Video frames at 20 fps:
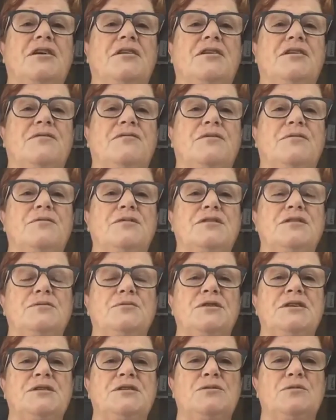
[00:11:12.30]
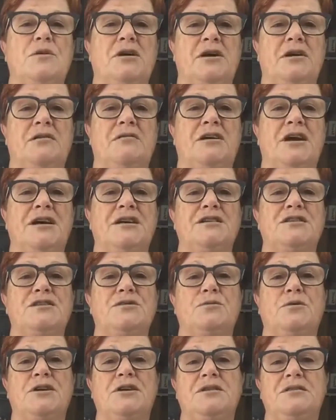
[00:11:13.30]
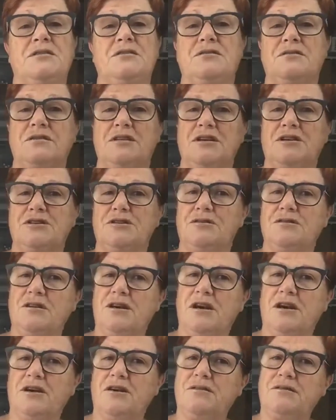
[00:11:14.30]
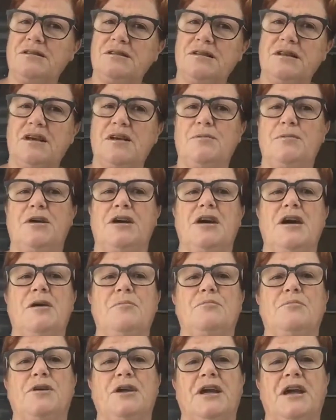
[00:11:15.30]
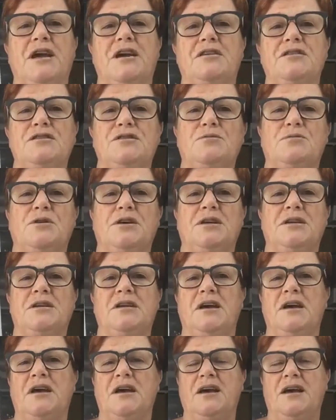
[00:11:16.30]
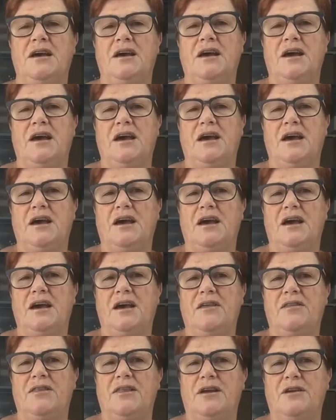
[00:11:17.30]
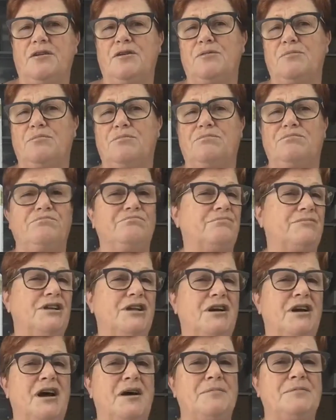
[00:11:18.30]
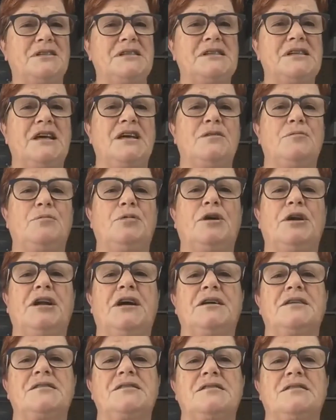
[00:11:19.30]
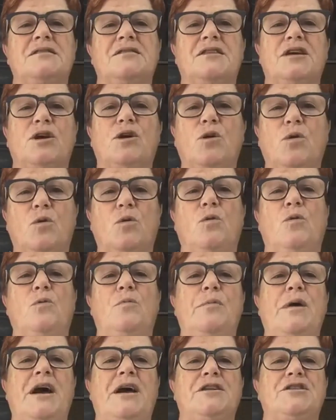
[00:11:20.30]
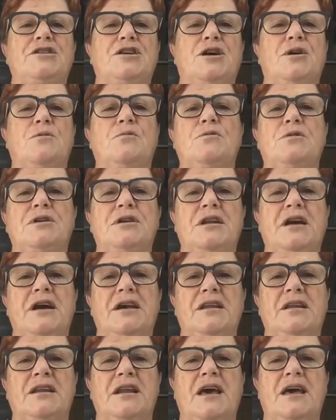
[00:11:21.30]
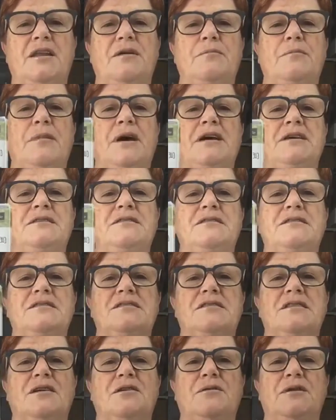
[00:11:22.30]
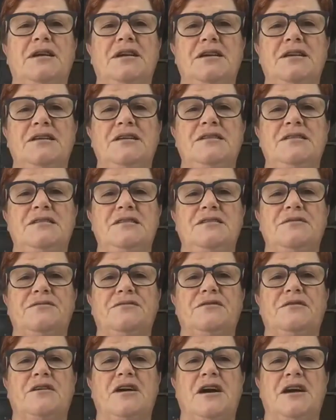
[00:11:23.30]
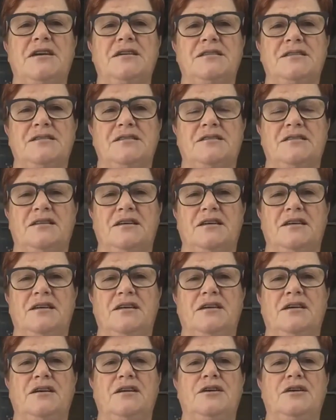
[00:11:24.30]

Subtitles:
Sorry, from the Sweet Soiree Sweets, because as you know, Stamping Up, Bring Out a Sweet. There are, you know, up to 10 products that all match, coordinated, and it makes it so easy for us